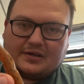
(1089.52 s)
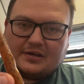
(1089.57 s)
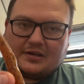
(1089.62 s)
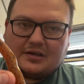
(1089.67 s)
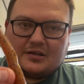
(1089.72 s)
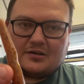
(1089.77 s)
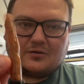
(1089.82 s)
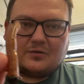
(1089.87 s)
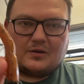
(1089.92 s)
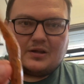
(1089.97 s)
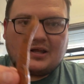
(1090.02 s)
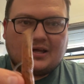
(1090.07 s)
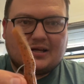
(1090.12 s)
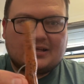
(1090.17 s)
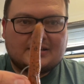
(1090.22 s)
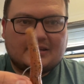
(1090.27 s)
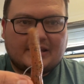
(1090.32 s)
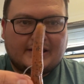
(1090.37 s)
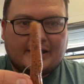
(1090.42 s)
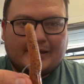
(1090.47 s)
I don't
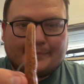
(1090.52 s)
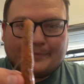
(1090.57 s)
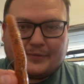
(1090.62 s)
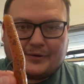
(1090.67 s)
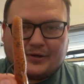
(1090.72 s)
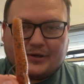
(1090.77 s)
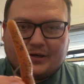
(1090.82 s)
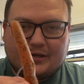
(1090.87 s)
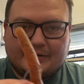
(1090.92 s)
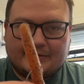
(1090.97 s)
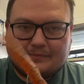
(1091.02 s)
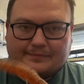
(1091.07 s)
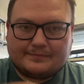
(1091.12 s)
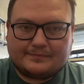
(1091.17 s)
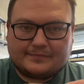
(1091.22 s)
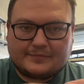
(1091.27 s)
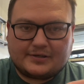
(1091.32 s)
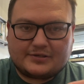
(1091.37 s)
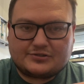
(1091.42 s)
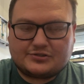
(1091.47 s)
like that, but
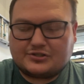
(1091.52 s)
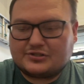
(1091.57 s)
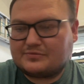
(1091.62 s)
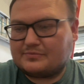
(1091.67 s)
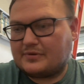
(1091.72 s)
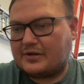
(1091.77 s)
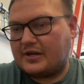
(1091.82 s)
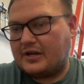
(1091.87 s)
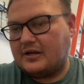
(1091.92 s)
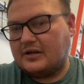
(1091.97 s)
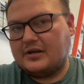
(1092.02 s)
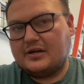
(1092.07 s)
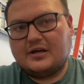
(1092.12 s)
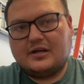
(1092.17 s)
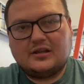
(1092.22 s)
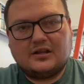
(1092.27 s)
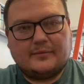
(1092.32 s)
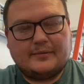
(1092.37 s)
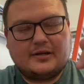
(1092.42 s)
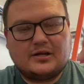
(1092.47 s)
that's just me.
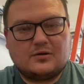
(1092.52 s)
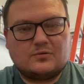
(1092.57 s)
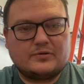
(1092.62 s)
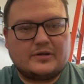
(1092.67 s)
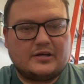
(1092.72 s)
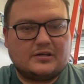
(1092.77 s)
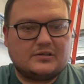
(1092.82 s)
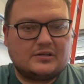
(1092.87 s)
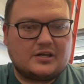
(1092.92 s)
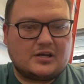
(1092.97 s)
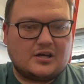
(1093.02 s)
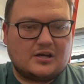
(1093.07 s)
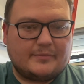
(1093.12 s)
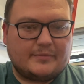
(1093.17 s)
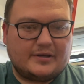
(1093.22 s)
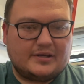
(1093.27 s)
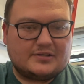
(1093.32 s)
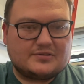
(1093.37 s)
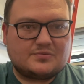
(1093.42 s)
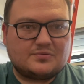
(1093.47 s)
Let me know down in the
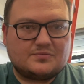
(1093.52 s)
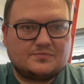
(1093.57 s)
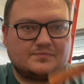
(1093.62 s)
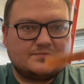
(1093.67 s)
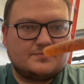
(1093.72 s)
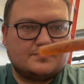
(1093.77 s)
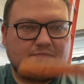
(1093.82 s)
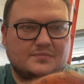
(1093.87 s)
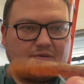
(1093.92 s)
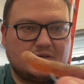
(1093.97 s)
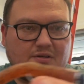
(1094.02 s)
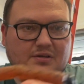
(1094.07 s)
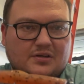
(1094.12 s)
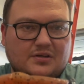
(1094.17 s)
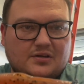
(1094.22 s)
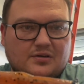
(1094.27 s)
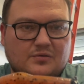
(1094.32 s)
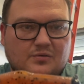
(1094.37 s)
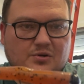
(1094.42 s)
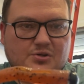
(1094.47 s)
comments
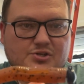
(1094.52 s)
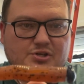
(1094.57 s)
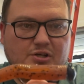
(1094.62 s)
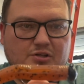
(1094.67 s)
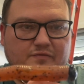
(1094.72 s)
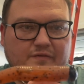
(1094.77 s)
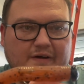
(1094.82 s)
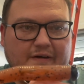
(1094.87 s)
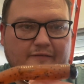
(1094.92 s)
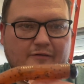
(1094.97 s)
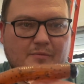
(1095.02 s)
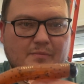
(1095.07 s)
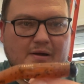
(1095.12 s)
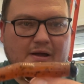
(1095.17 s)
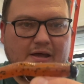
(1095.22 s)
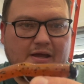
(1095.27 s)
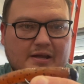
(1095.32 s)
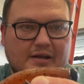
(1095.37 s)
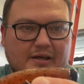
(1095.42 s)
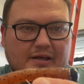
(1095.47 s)
what's y'all's favorite
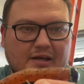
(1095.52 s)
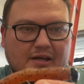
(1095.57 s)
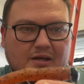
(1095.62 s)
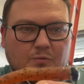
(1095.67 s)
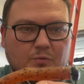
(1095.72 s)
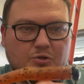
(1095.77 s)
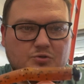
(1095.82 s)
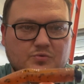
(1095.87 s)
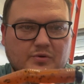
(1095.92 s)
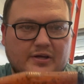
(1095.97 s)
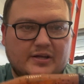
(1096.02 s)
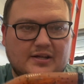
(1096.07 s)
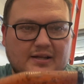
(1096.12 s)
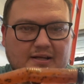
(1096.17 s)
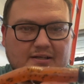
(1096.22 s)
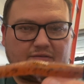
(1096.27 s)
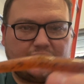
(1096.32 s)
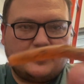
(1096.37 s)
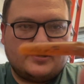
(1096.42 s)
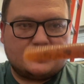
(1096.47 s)
bait and which way you
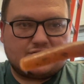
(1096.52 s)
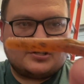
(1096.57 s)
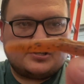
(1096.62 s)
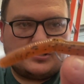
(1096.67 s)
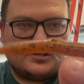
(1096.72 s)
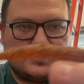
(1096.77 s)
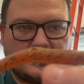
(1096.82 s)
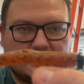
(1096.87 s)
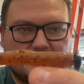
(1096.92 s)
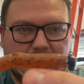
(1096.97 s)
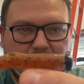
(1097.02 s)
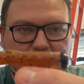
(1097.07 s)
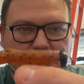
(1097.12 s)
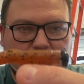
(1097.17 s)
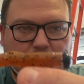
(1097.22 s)
like to fish it. Do you like to fish it